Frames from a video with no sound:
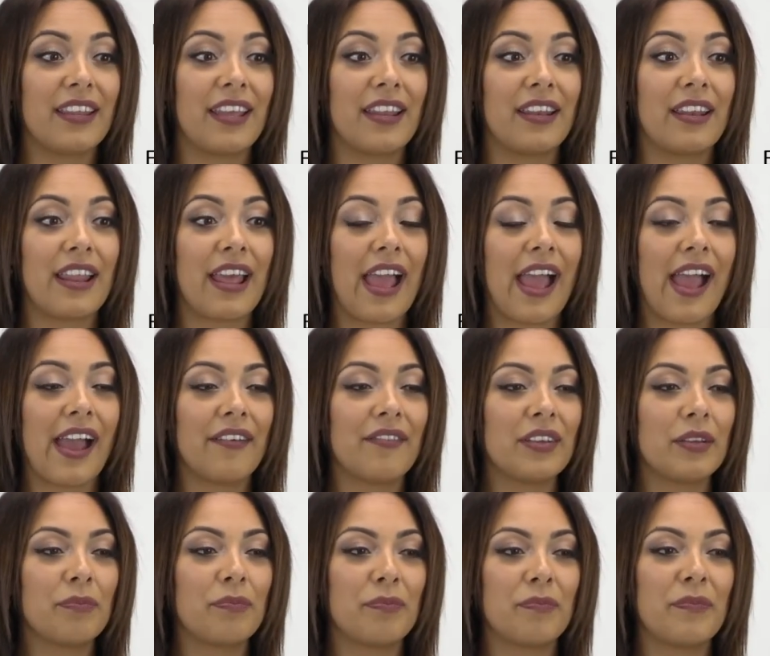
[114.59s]
and
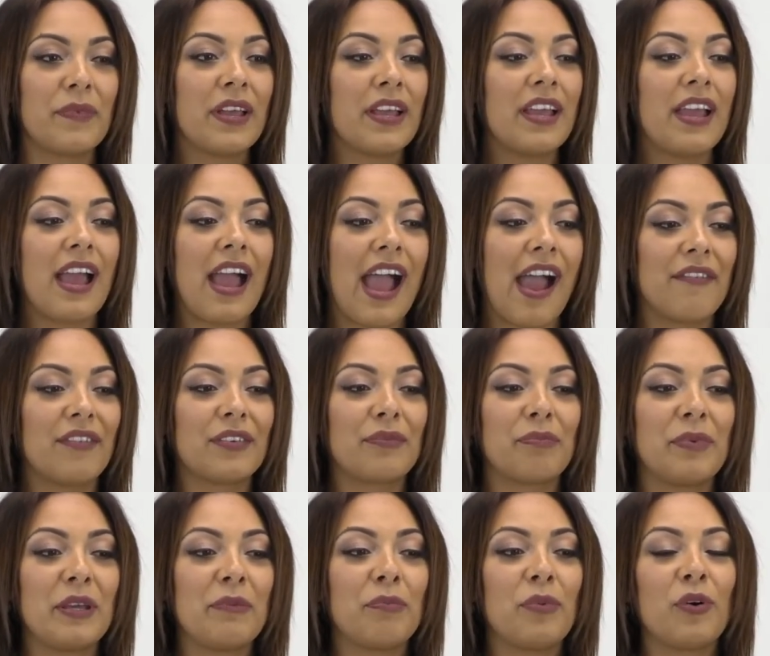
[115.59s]
having
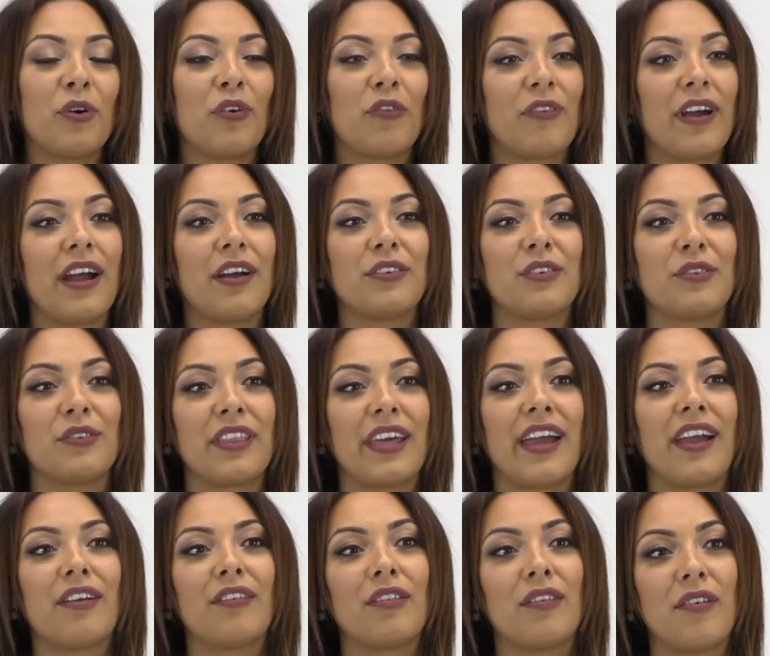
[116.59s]
people around you
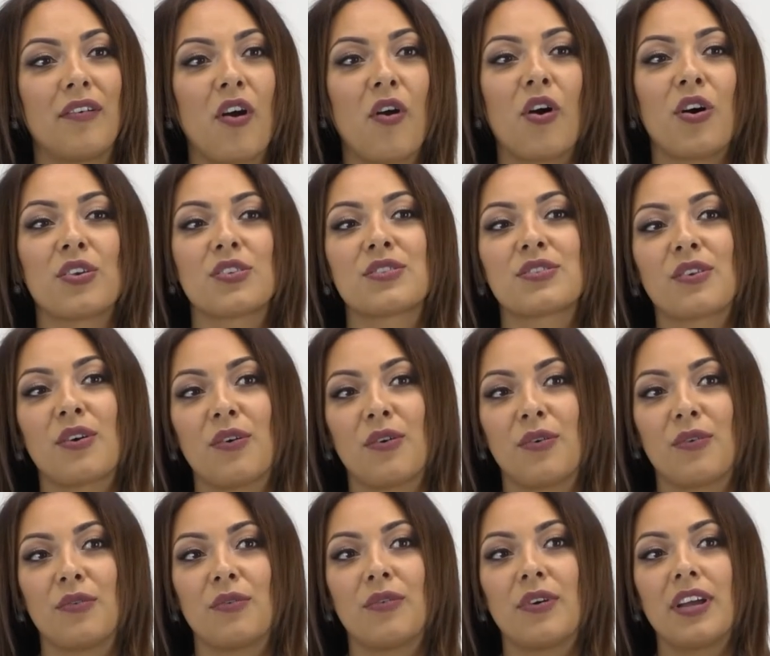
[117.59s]
that
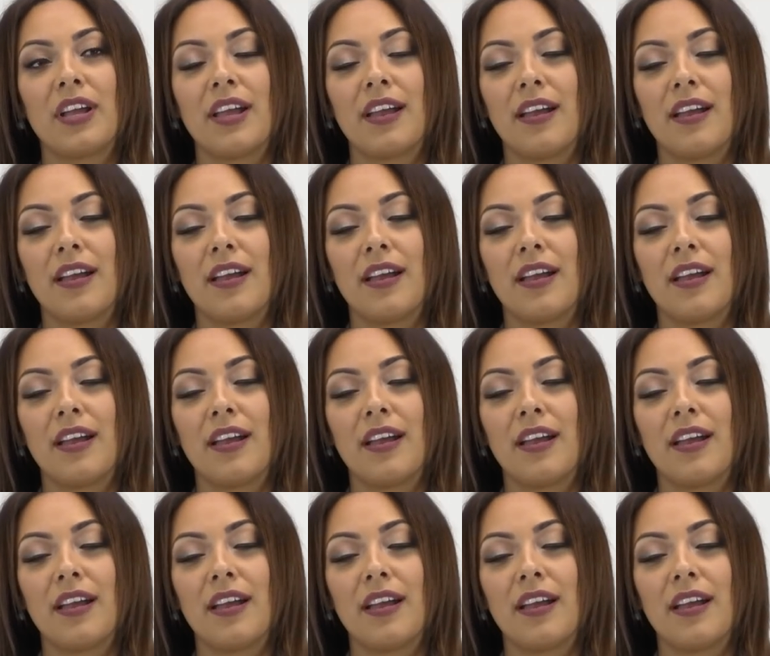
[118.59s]
also